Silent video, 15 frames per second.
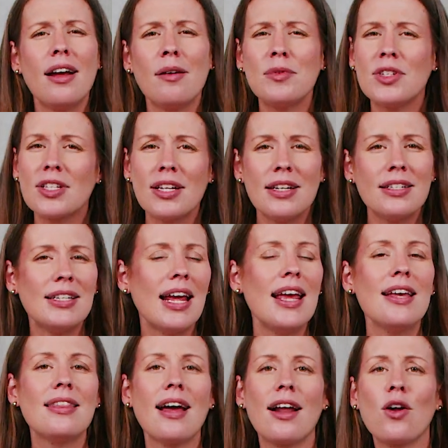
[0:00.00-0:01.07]
I'm just gonna
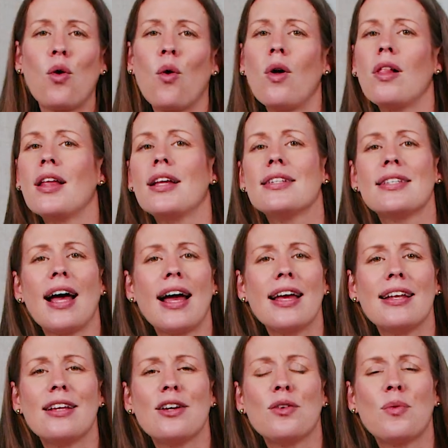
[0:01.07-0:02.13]
take that whole
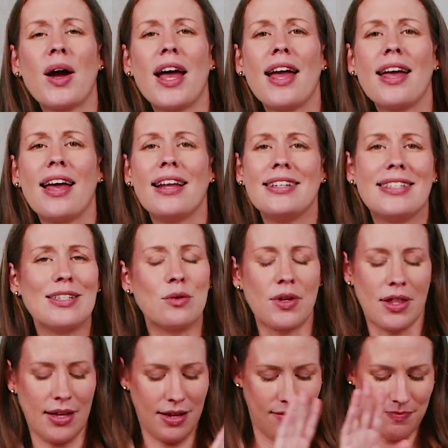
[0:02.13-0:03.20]
anxiety away and deal
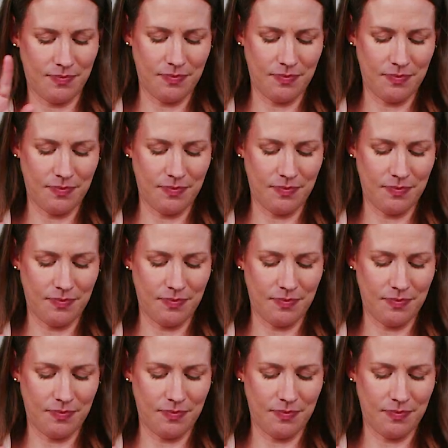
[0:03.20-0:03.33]
with it.